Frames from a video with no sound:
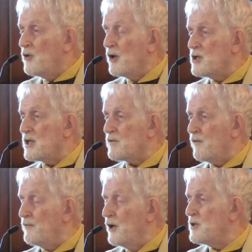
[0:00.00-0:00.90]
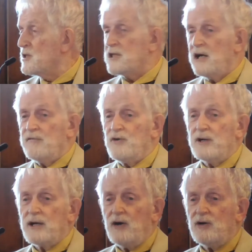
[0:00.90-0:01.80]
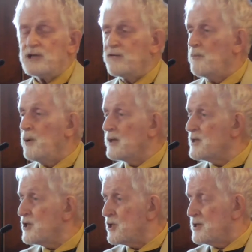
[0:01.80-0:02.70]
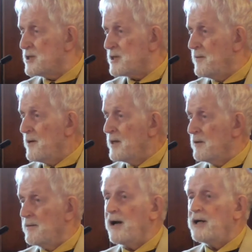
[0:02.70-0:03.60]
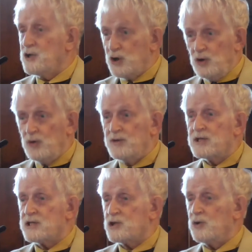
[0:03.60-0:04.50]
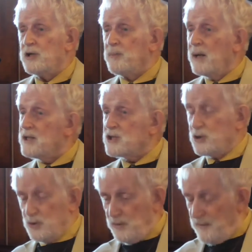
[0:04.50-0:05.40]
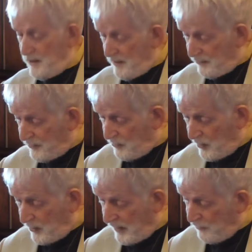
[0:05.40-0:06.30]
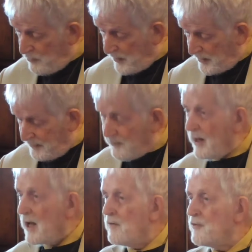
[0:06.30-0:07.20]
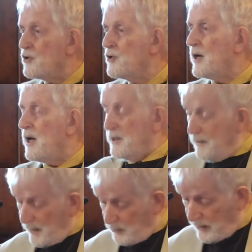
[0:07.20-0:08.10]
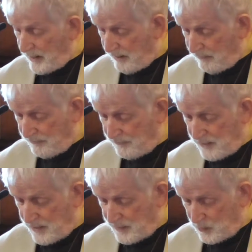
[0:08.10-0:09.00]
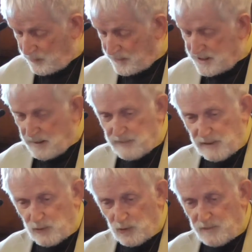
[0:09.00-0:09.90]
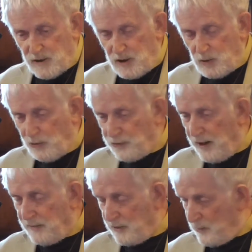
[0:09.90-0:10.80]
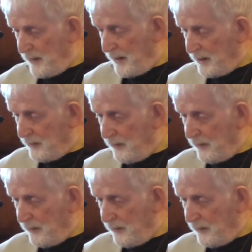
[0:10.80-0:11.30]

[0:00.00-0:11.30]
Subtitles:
not just for voters, very encouraging for politicians. They too, this story applies to. There are everybody, every good idea they will have, there will be some people who will thank them when they get